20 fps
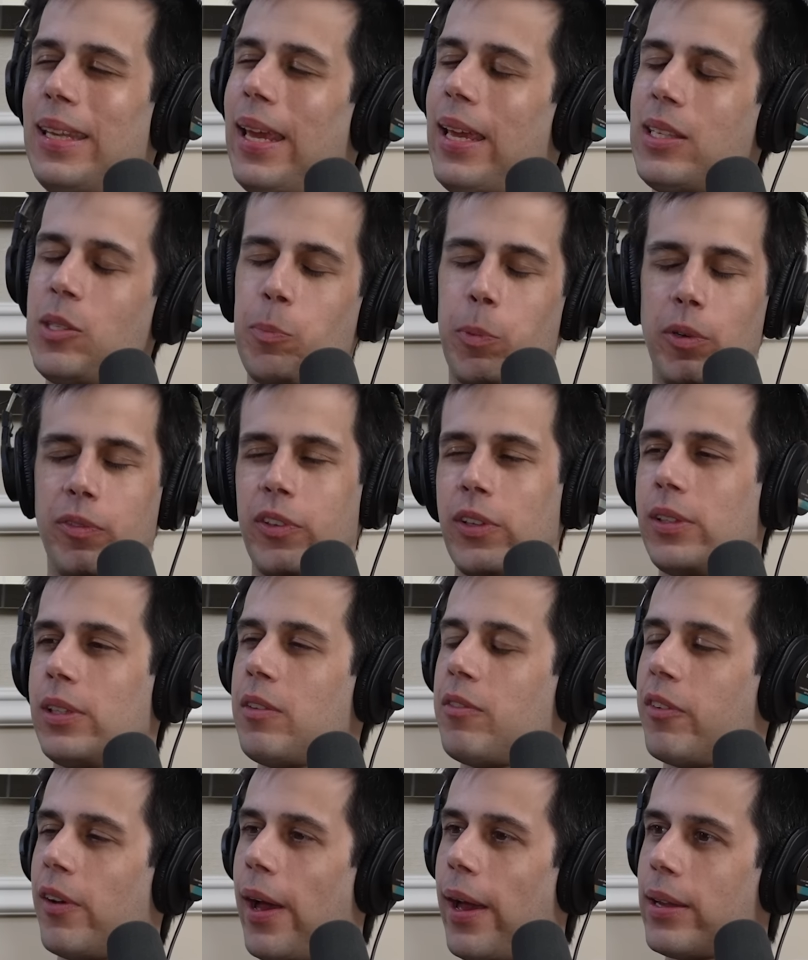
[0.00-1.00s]
it's
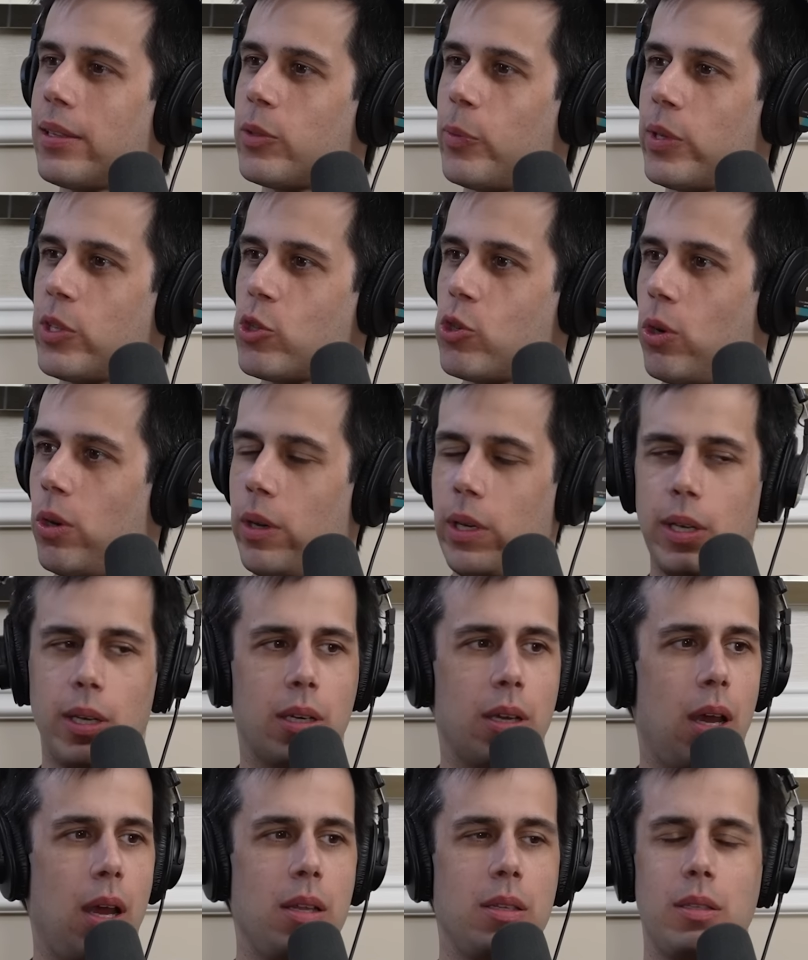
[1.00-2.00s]
perfectly fine to enjoy a
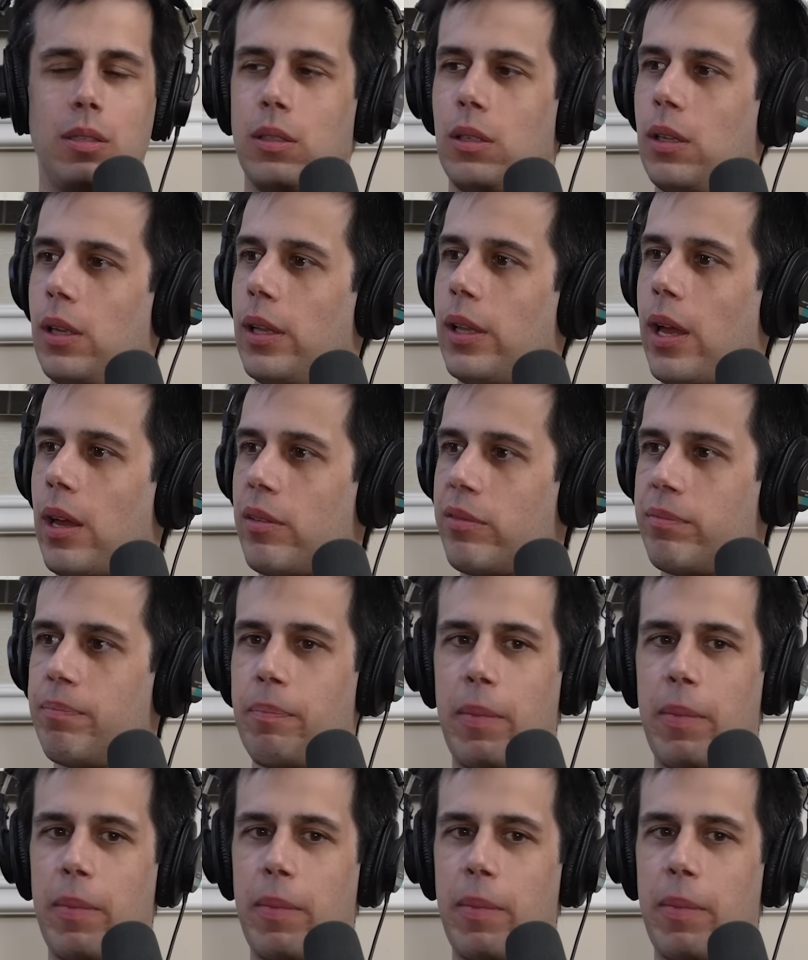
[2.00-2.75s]
console. A lot of